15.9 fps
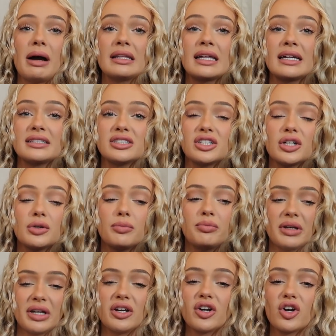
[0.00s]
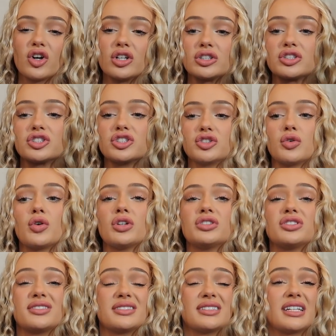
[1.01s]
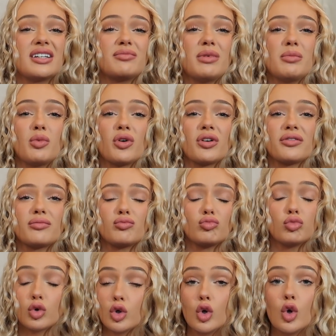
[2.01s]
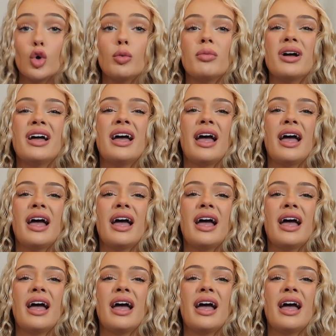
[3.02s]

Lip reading: I like to go bigger on shorts just to give me more room